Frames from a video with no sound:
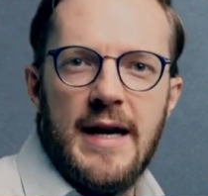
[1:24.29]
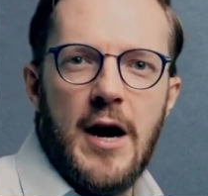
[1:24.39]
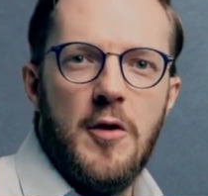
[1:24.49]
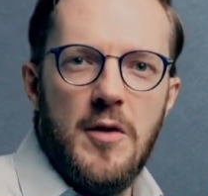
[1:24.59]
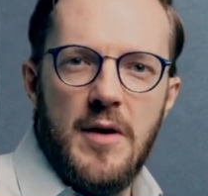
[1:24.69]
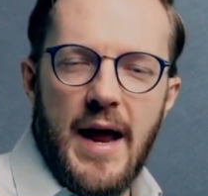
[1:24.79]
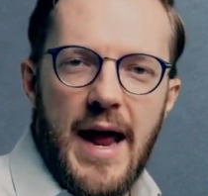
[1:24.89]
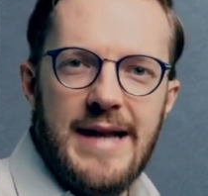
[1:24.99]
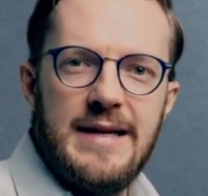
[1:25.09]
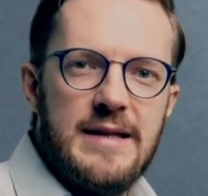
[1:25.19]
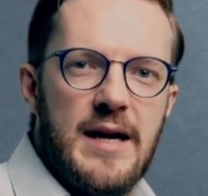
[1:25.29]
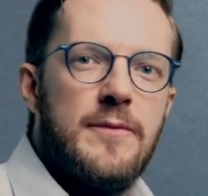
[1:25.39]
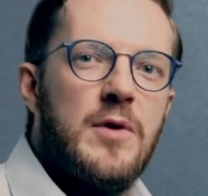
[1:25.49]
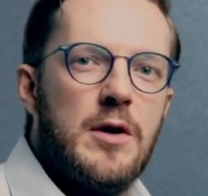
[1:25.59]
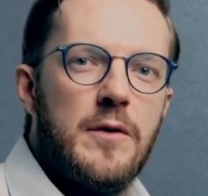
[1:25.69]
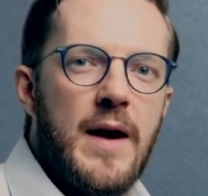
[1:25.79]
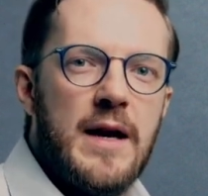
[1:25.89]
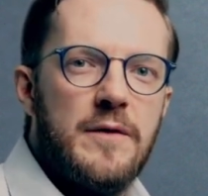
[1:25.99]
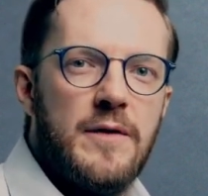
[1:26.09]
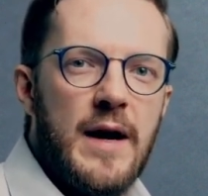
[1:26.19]
Now at the time when you're
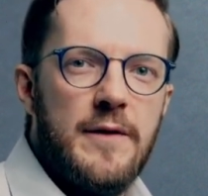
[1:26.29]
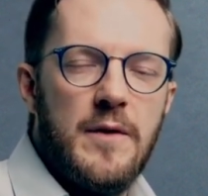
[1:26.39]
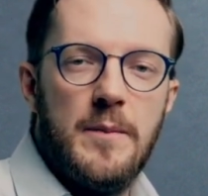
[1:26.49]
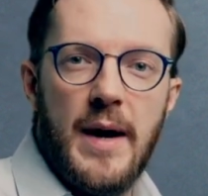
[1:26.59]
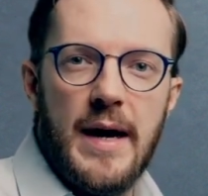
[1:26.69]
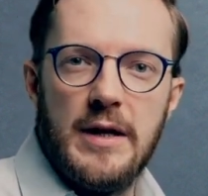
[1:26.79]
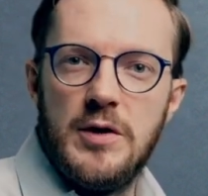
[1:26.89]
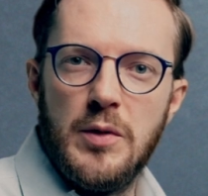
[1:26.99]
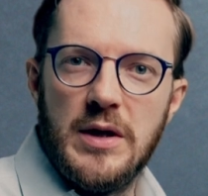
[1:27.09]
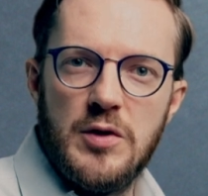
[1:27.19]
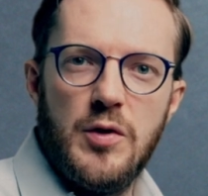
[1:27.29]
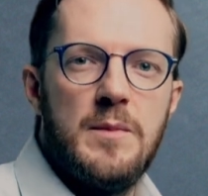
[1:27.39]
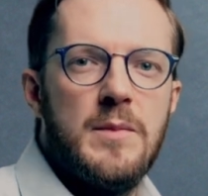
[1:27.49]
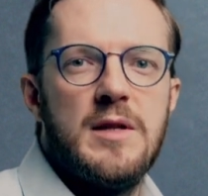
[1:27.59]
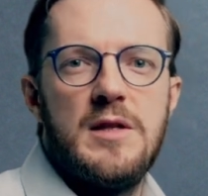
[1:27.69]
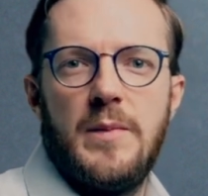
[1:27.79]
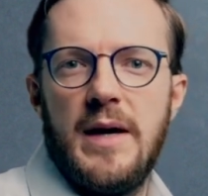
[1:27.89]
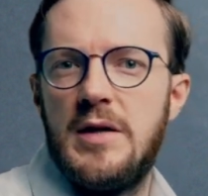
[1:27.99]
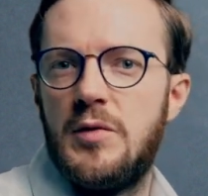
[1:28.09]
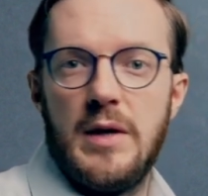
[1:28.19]
85 by doing treatments,
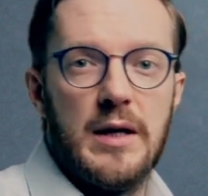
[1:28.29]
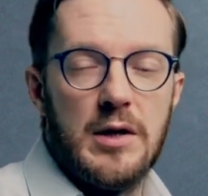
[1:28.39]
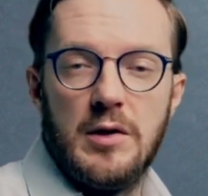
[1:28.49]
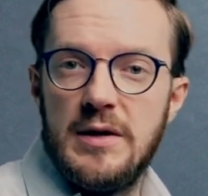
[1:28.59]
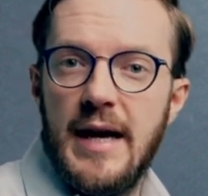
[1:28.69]
by doing, you know,